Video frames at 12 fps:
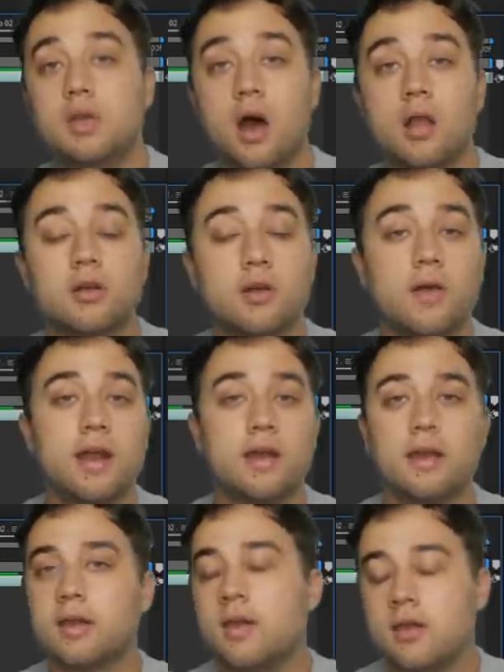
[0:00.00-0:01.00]
color
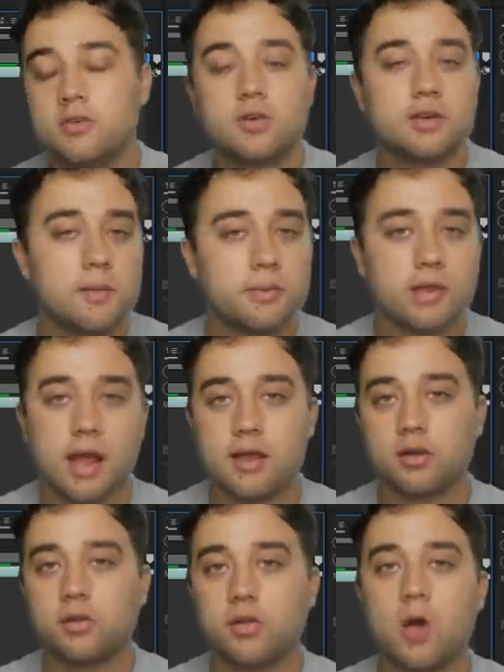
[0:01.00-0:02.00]
grading, you can apply
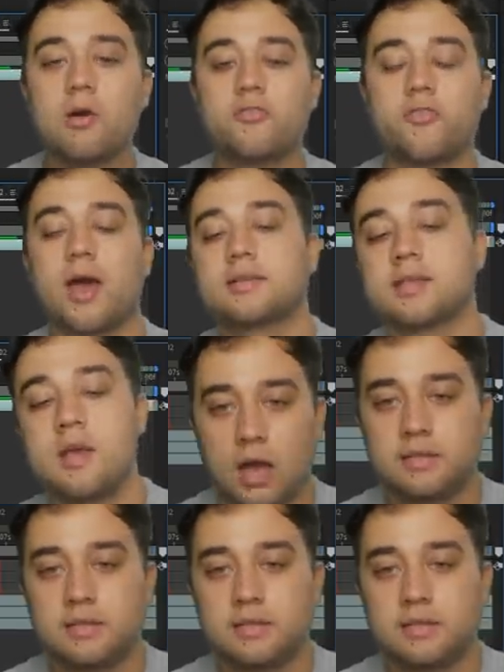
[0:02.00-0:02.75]
a glow effect.